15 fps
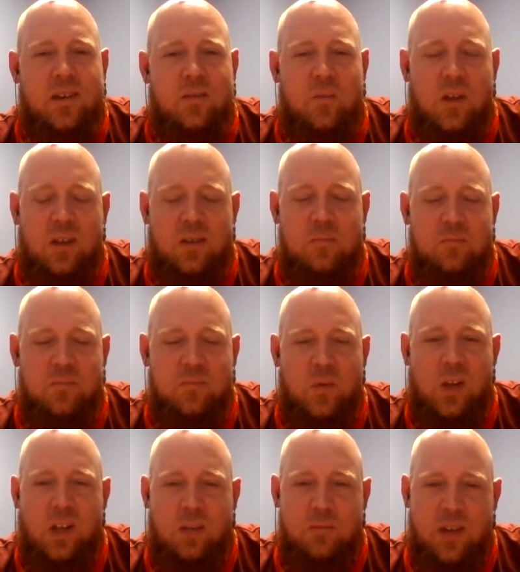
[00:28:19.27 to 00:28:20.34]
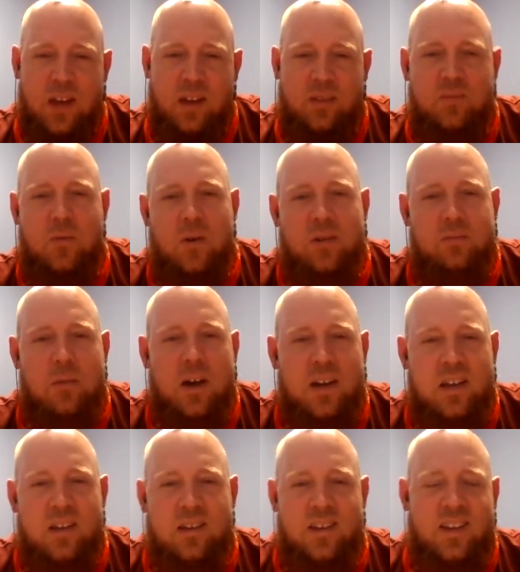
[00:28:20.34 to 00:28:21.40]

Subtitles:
Welcome to X Force, buddy.